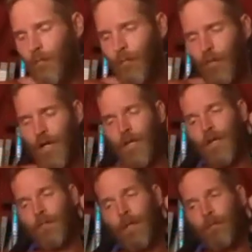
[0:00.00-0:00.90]

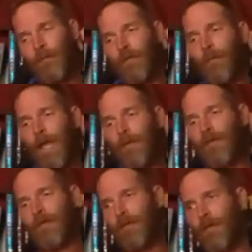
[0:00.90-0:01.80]
breaking people's
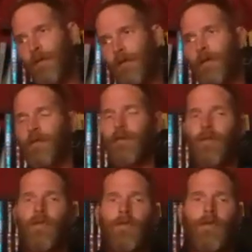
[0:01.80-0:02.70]
faiths so
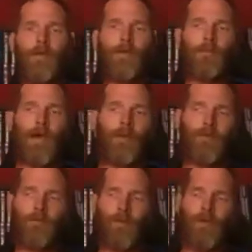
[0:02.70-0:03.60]
that you can get them out of,